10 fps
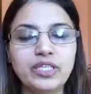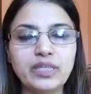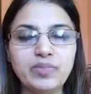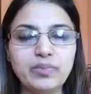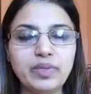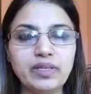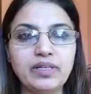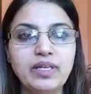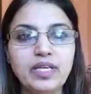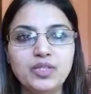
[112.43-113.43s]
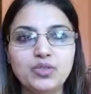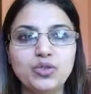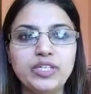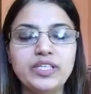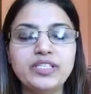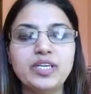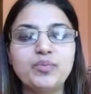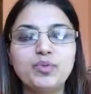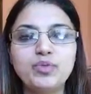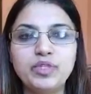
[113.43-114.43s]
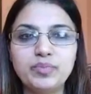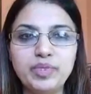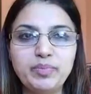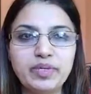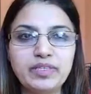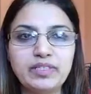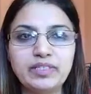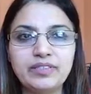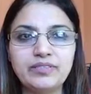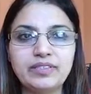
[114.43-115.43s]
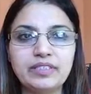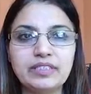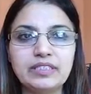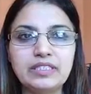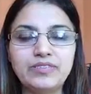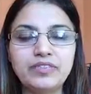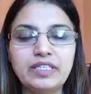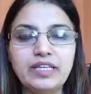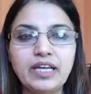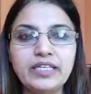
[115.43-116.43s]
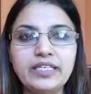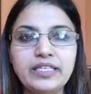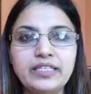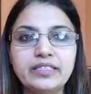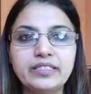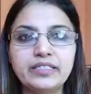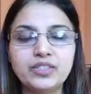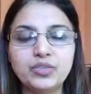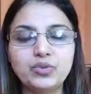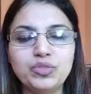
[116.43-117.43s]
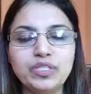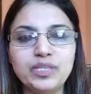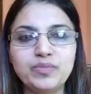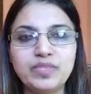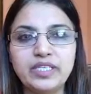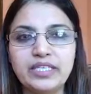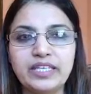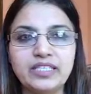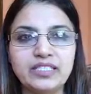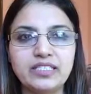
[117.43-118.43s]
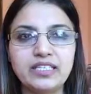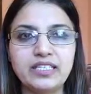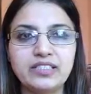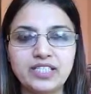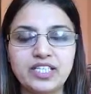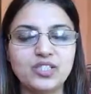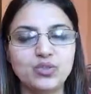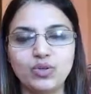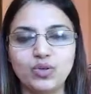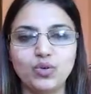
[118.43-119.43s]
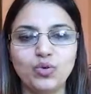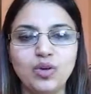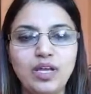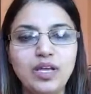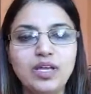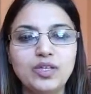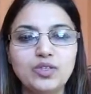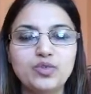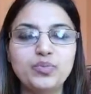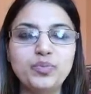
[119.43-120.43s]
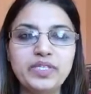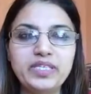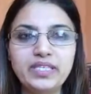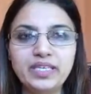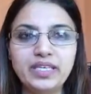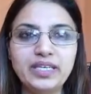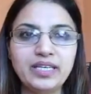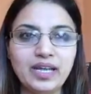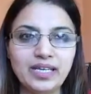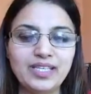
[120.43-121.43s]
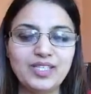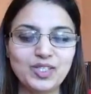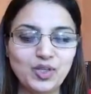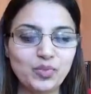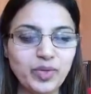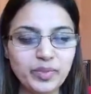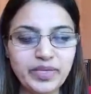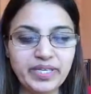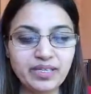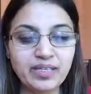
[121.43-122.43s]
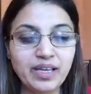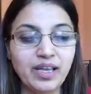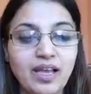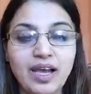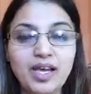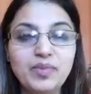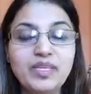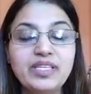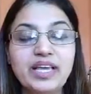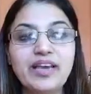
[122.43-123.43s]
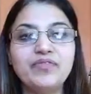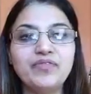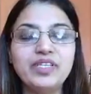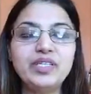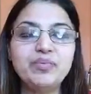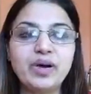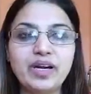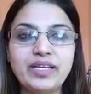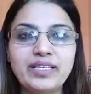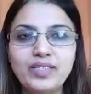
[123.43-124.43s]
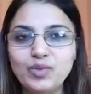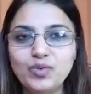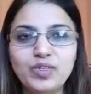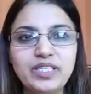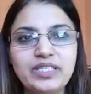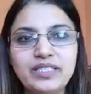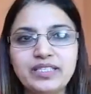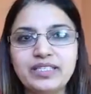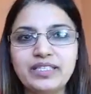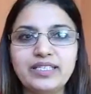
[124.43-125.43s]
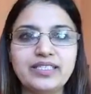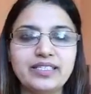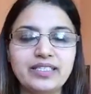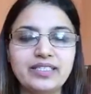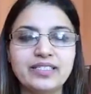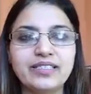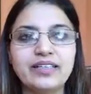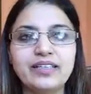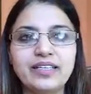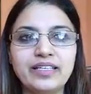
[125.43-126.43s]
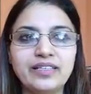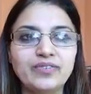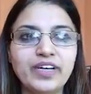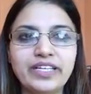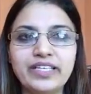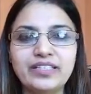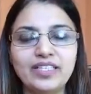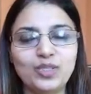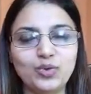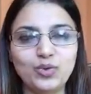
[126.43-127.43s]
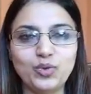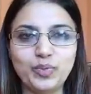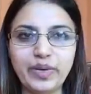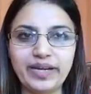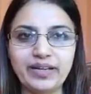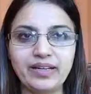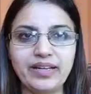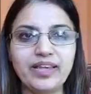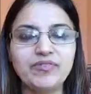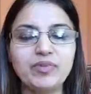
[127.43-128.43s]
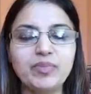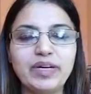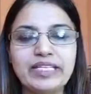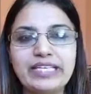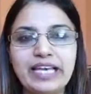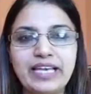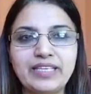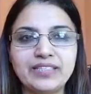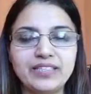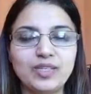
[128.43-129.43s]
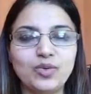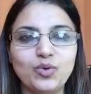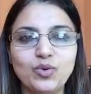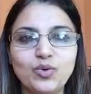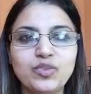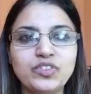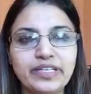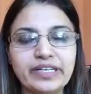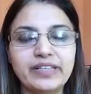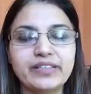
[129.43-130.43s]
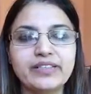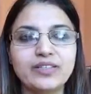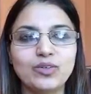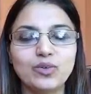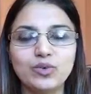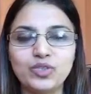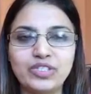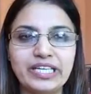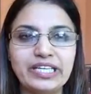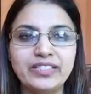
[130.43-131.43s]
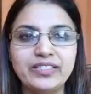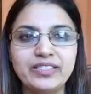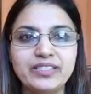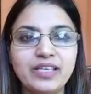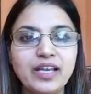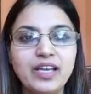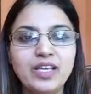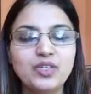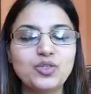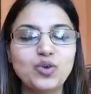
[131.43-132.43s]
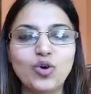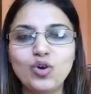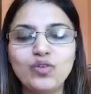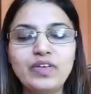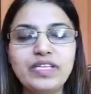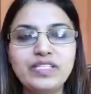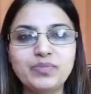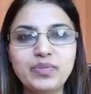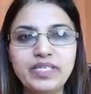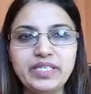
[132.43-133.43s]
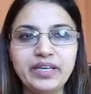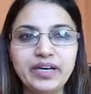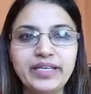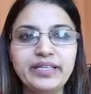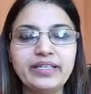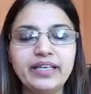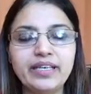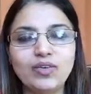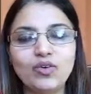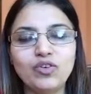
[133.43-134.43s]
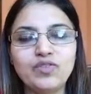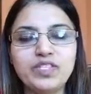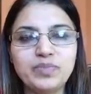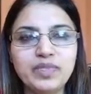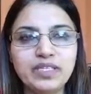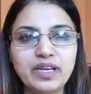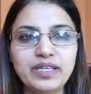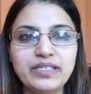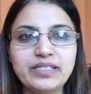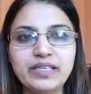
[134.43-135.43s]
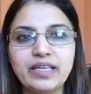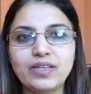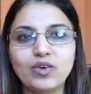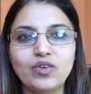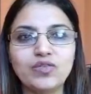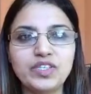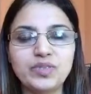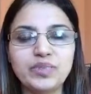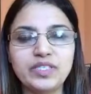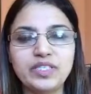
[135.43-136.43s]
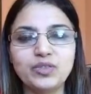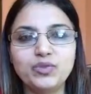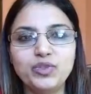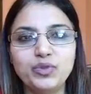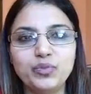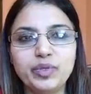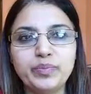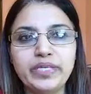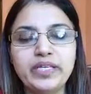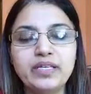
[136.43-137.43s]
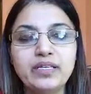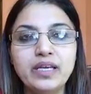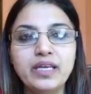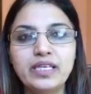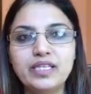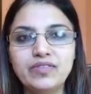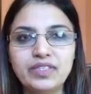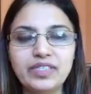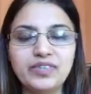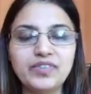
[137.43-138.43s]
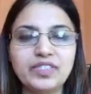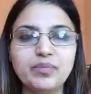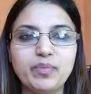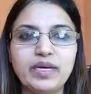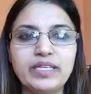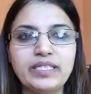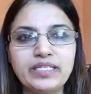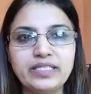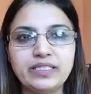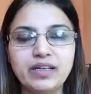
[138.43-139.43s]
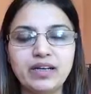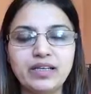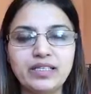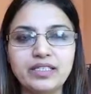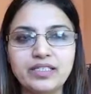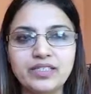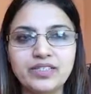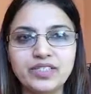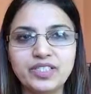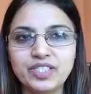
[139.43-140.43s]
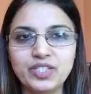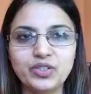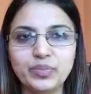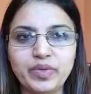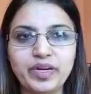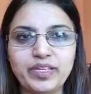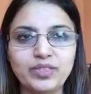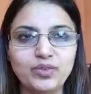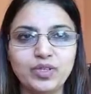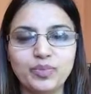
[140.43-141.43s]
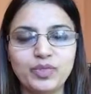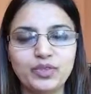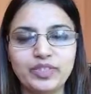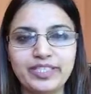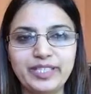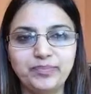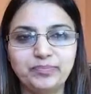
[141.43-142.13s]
people. So it is up to the people. If they like it, it suits them, they can say yes or no. So be a nice human being. Everybody over here is struggling, fighting their own battle. Everybody has their own struggles, own challenges. So always be kind and always be nice and always be a good human being, even if somebody is not interested in your product or opportunity.